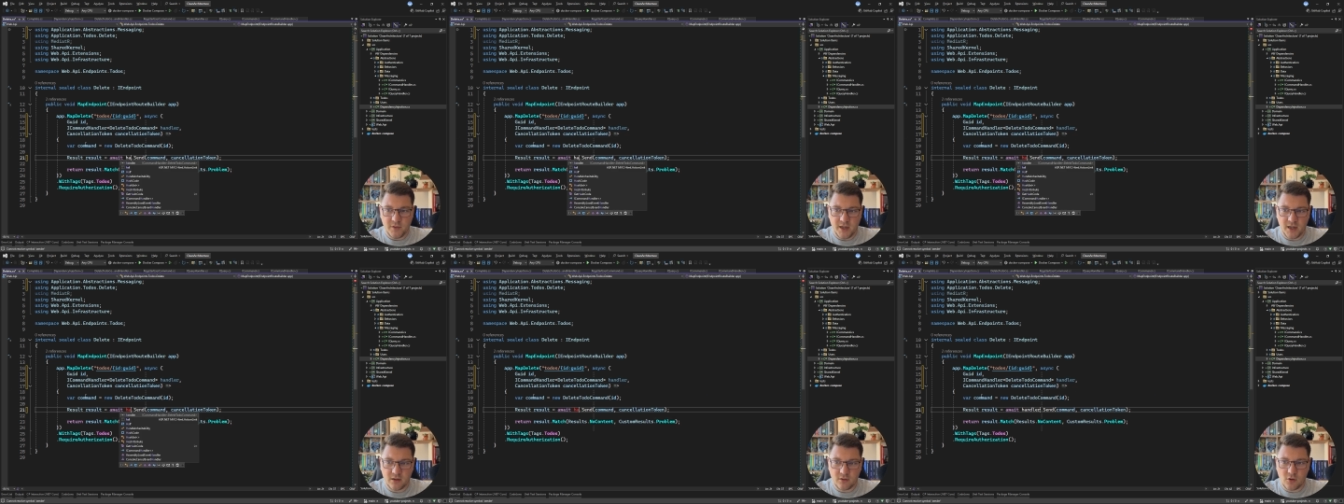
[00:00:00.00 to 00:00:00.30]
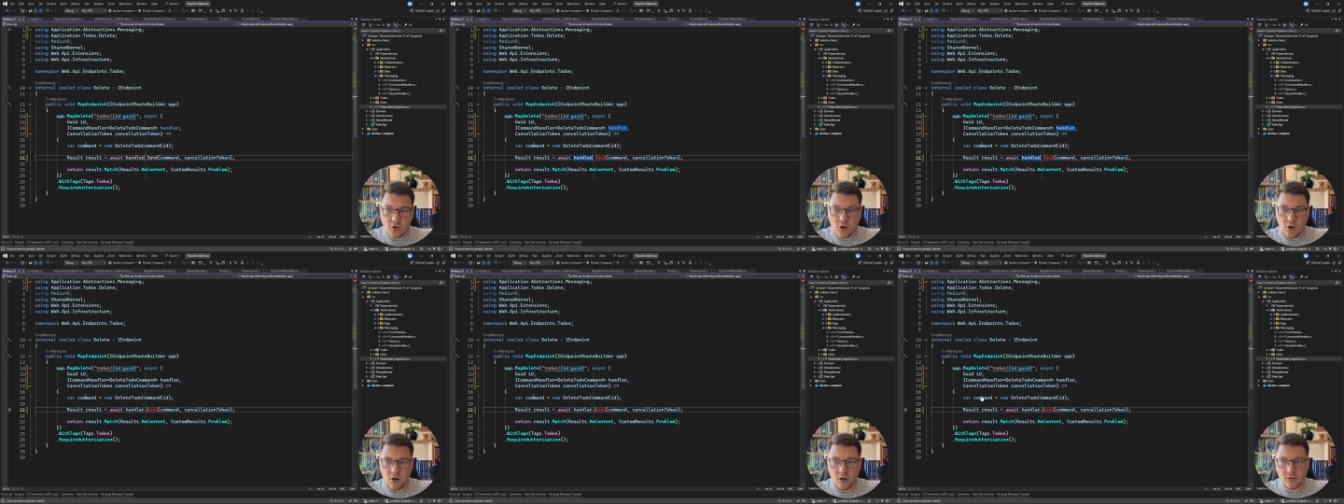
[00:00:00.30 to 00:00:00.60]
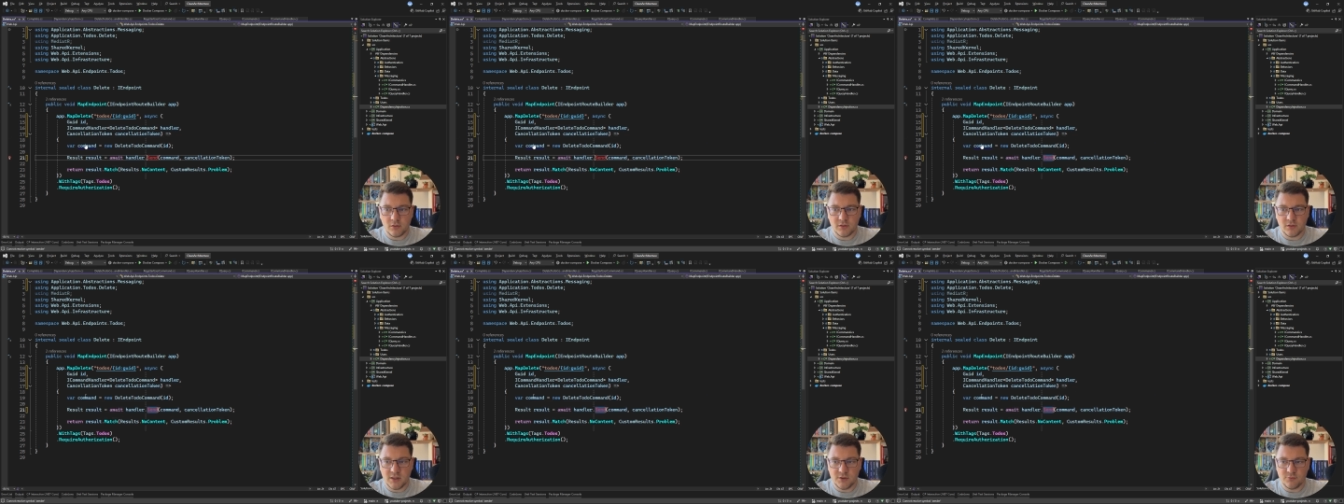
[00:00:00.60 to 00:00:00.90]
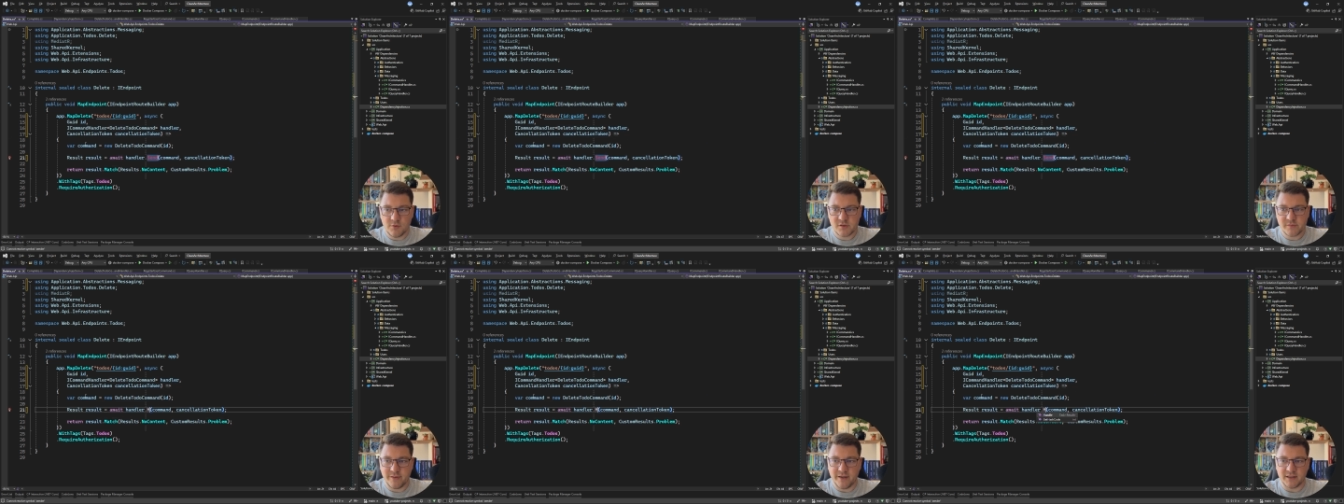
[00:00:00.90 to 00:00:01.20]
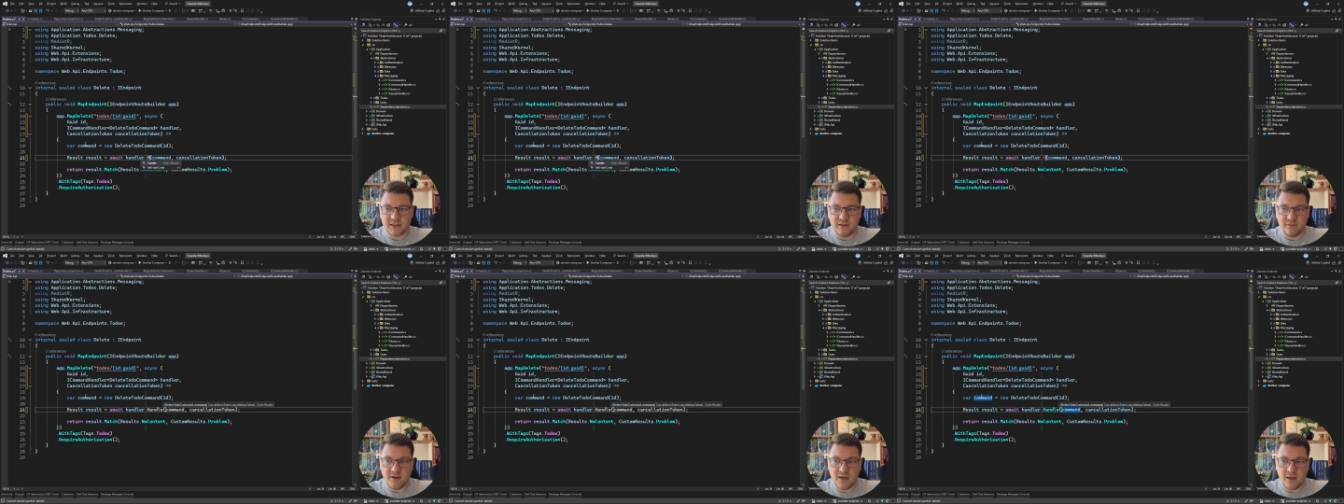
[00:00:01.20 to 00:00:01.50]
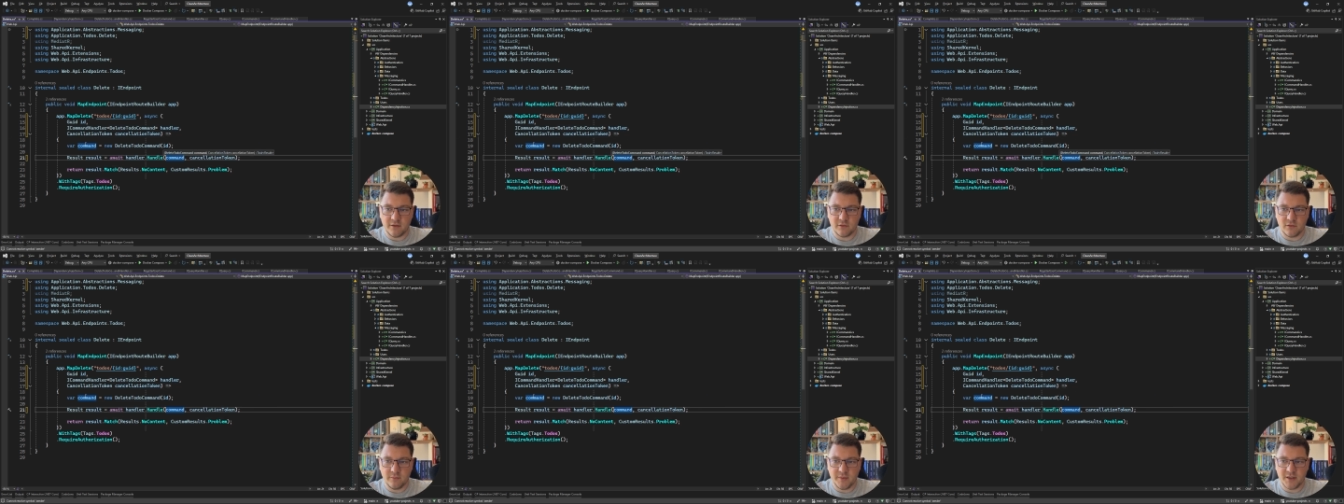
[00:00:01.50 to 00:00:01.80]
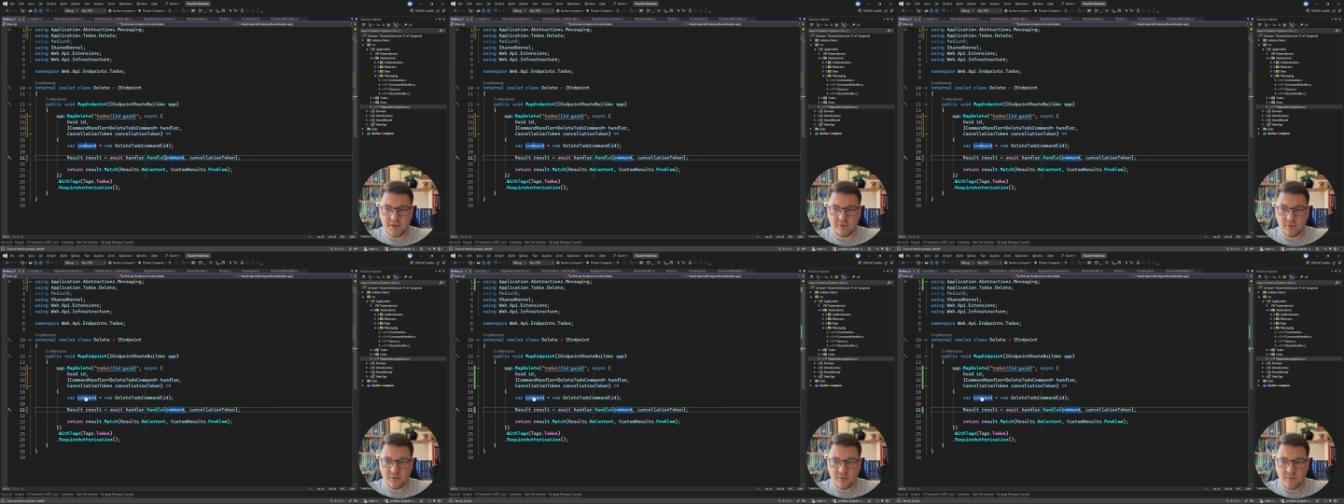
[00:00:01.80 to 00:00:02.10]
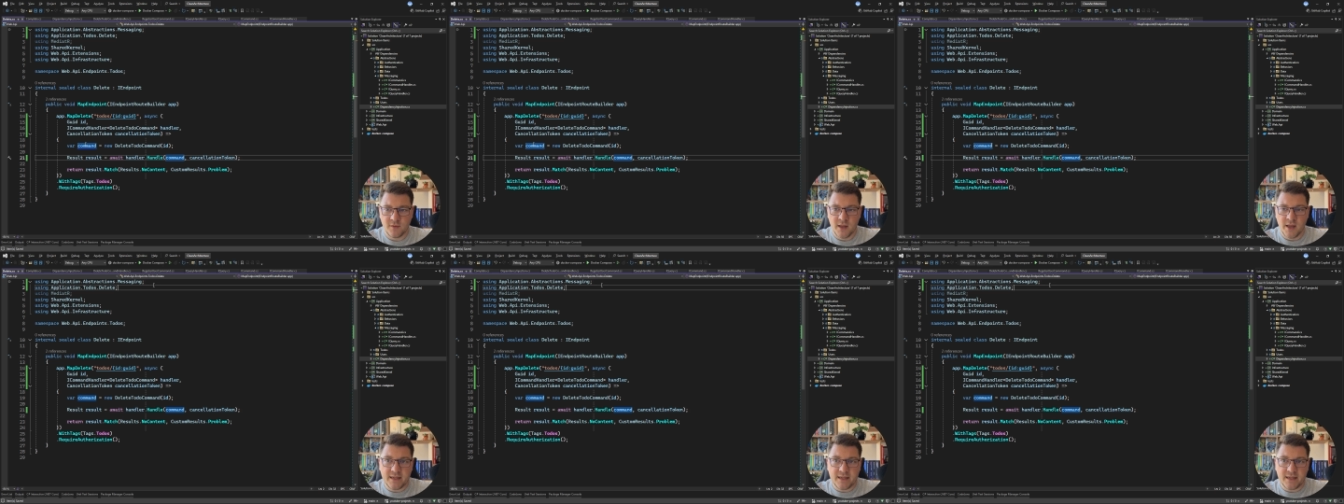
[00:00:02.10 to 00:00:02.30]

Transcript: and call the respective handle method